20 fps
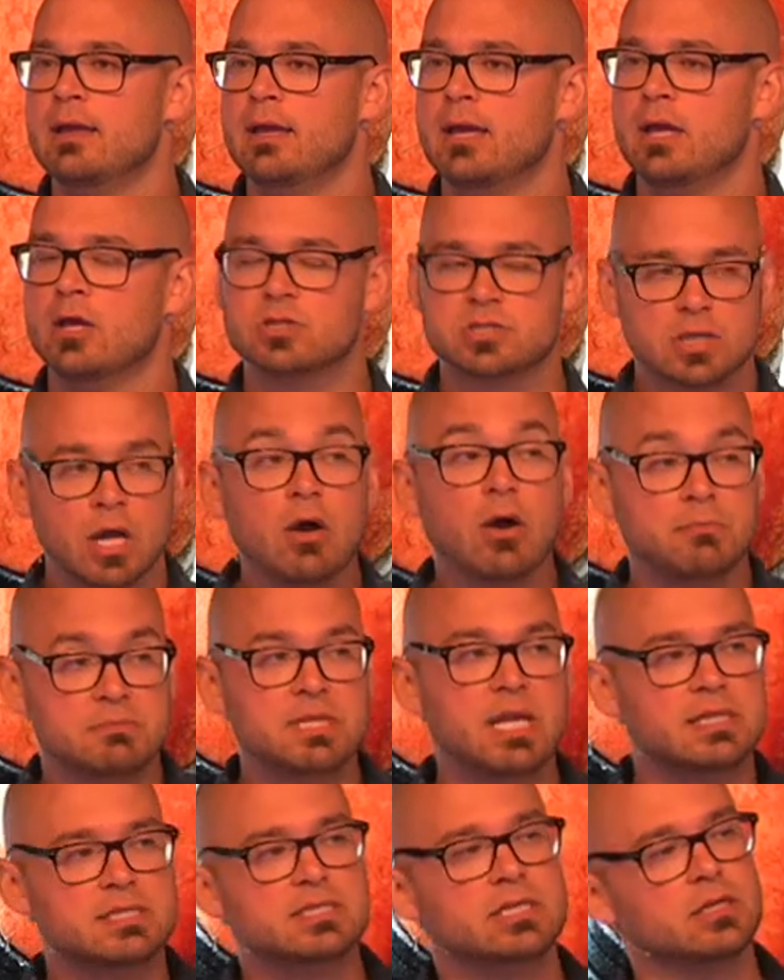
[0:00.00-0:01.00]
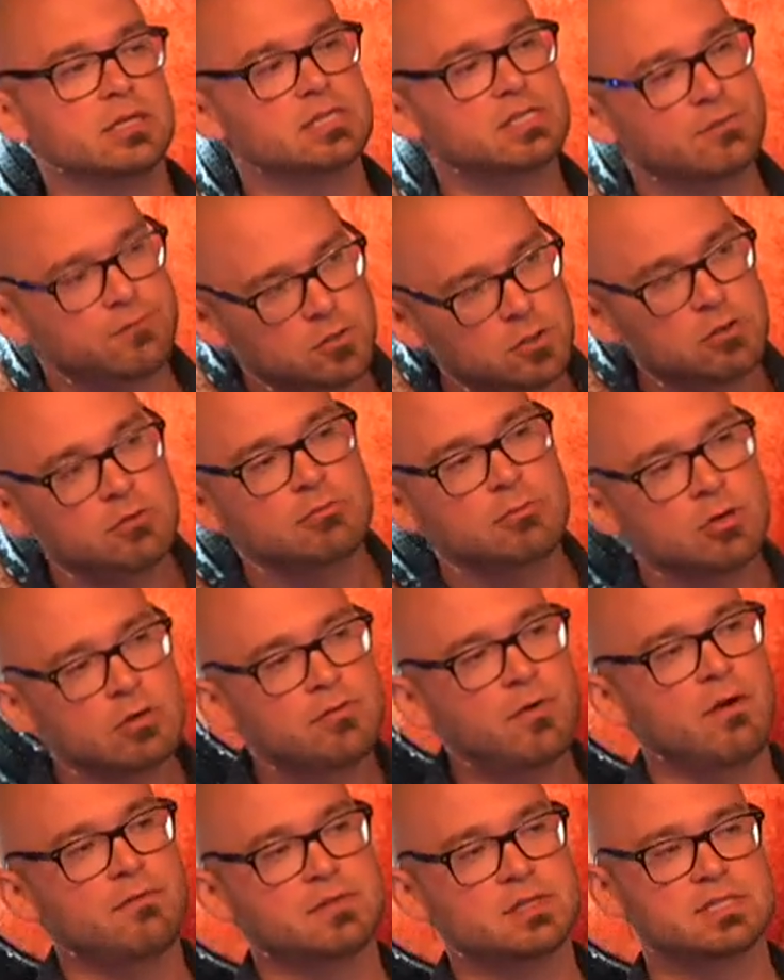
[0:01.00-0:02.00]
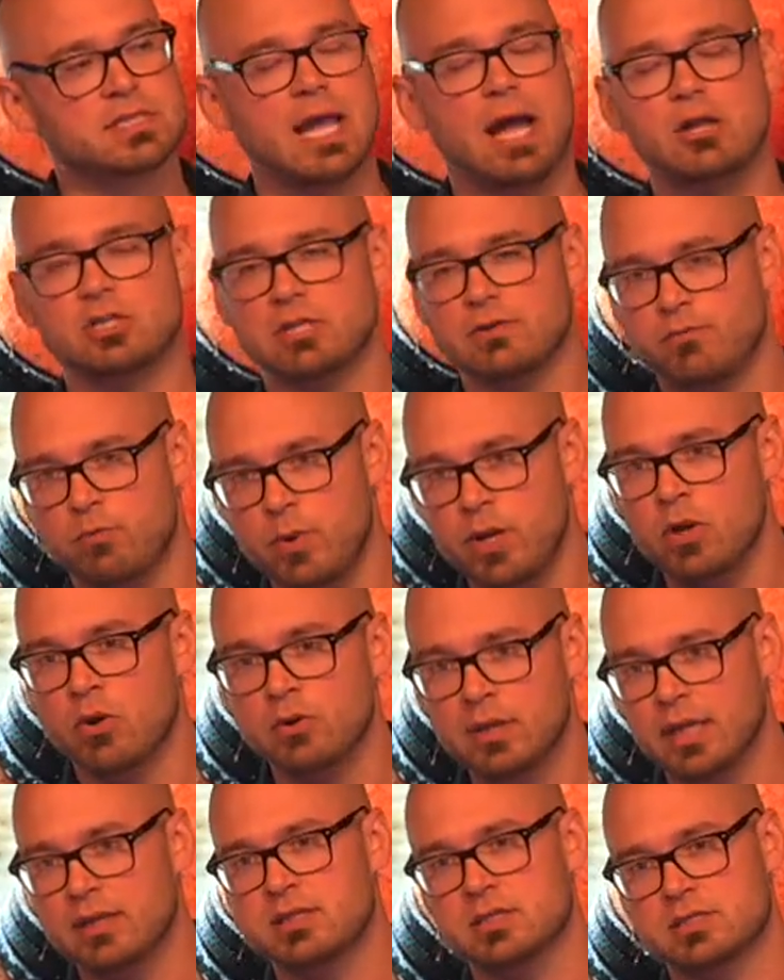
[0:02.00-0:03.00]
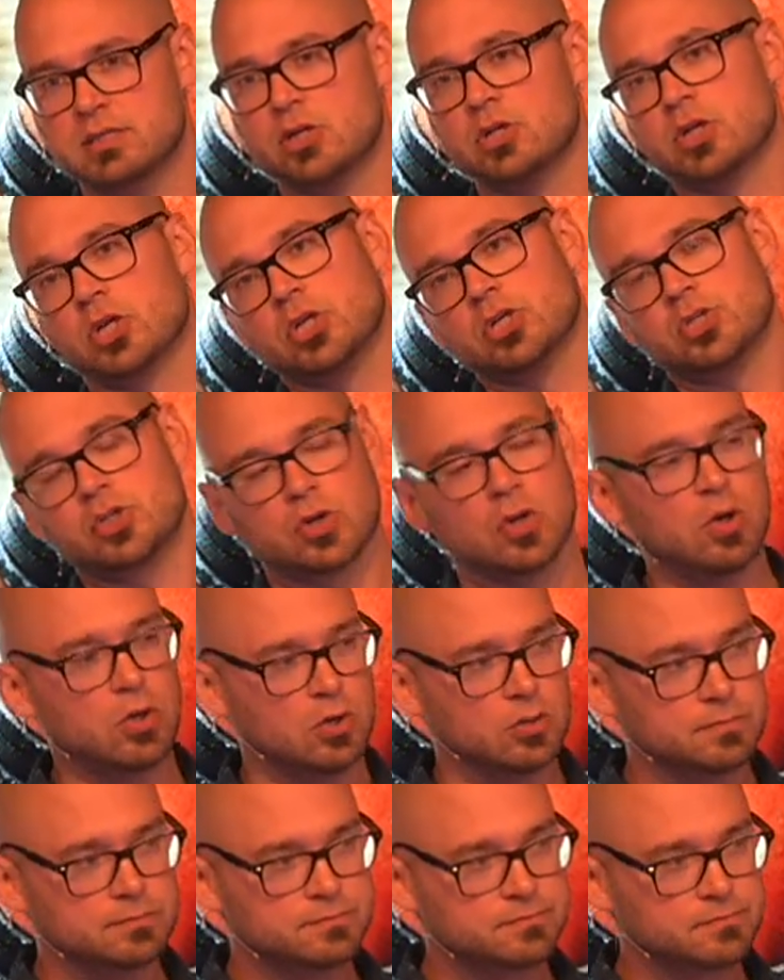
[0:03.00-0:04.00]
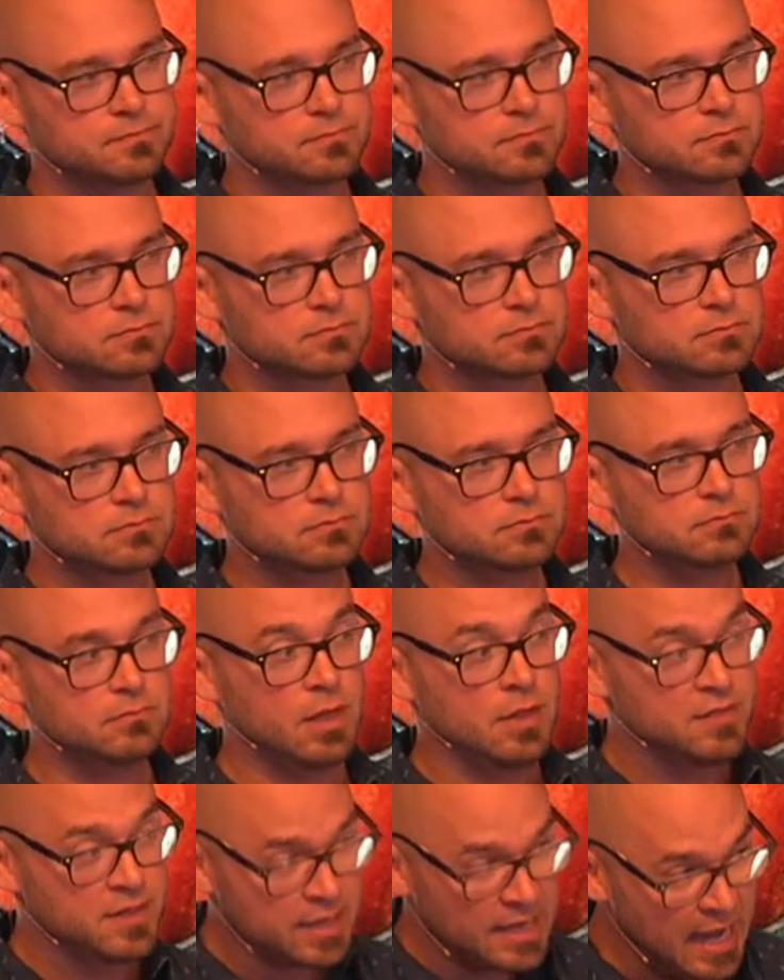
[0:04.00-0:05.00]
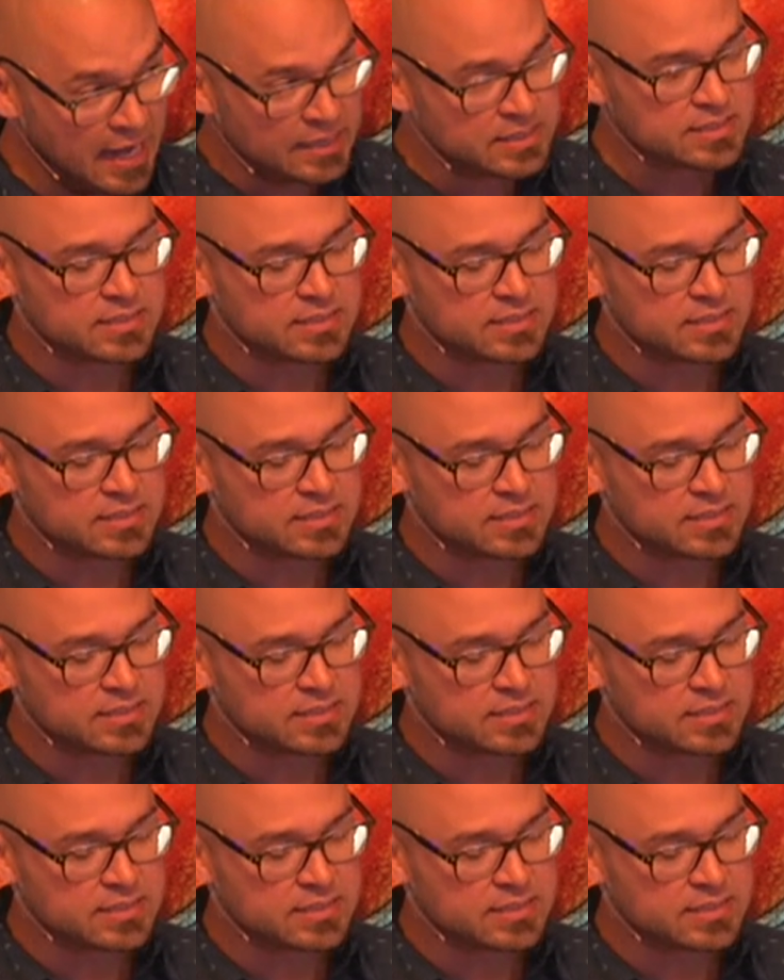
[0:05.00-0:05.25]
He goes, no, I'm dead serious. If you move off this couch, if we don't get this under control, the next